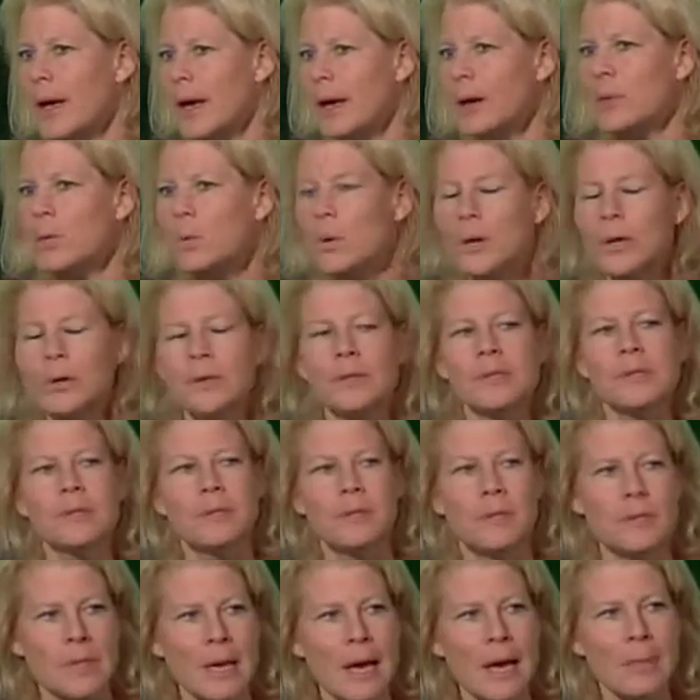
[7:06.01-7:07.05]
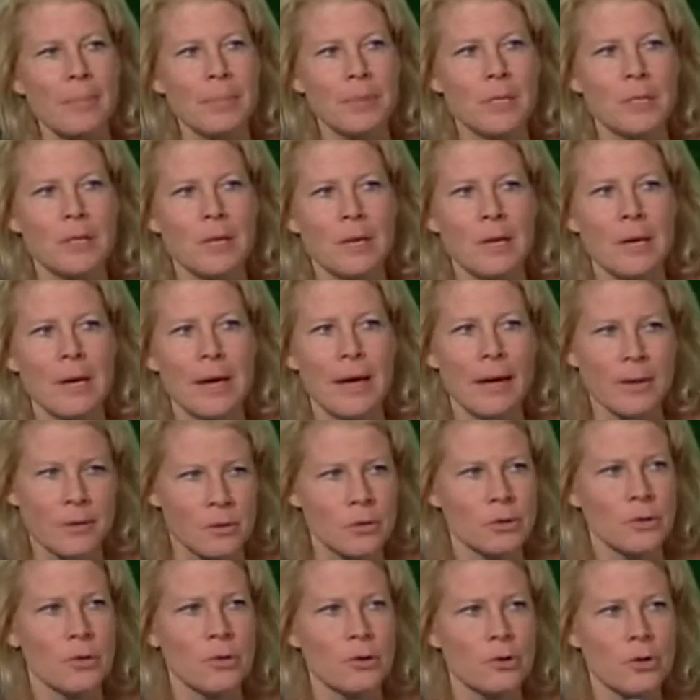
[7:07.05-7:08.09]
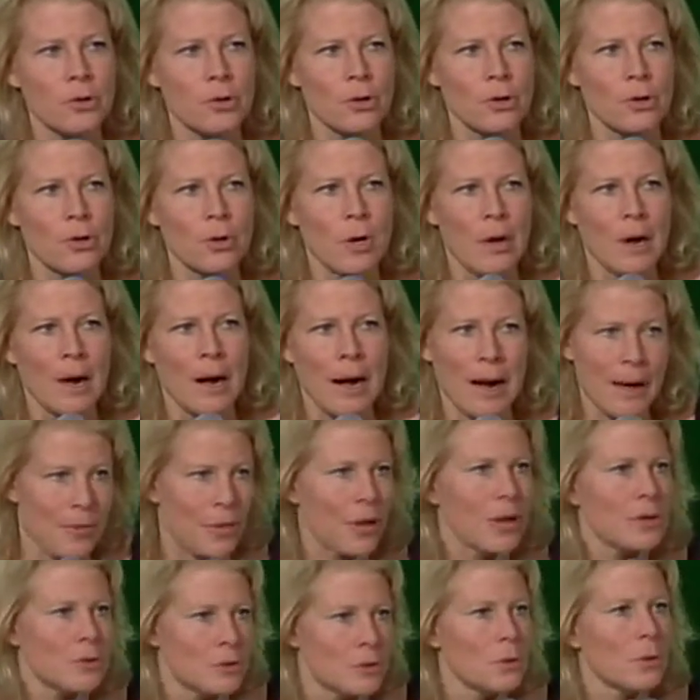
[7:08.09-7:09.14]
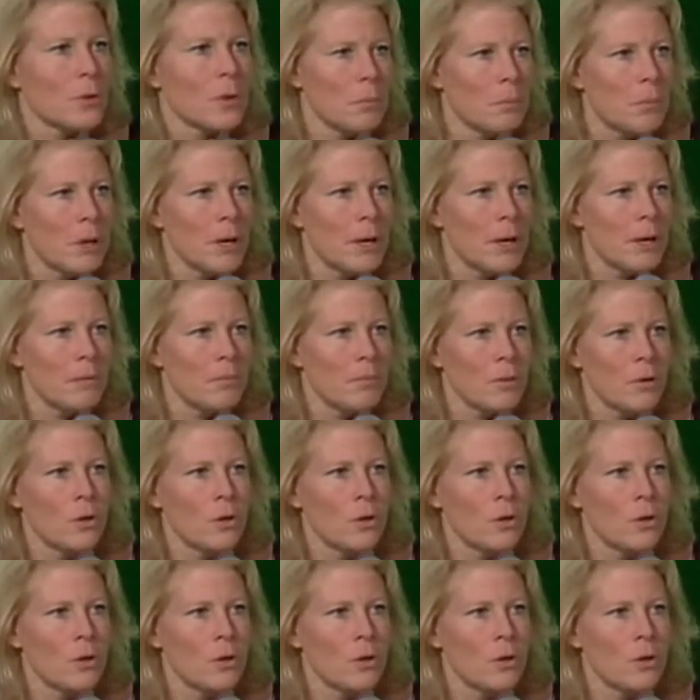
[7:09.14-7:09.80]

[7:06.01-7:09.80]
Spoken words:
And we're as adept at social, I think, as you can be.